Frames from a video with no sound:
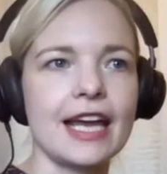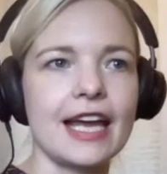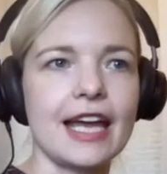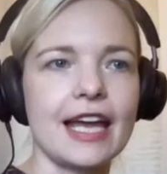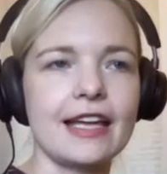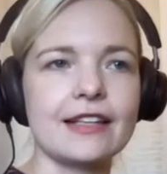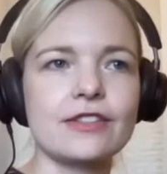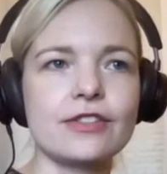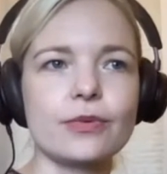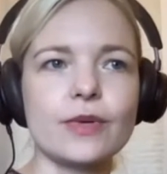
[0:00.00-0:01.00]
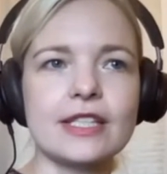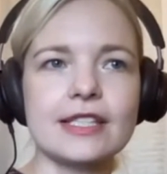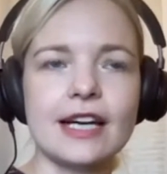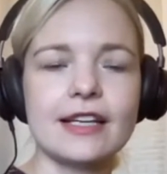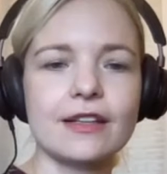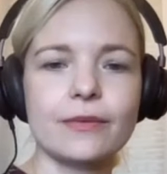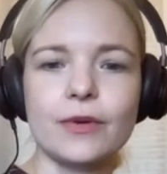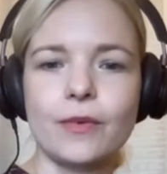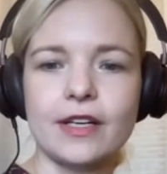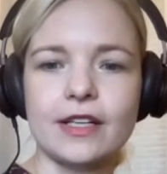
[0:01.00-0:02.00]
And so we decided that
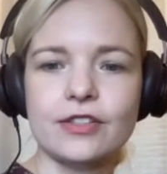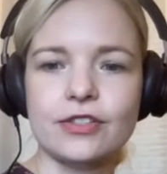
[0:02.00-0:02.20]
we wanted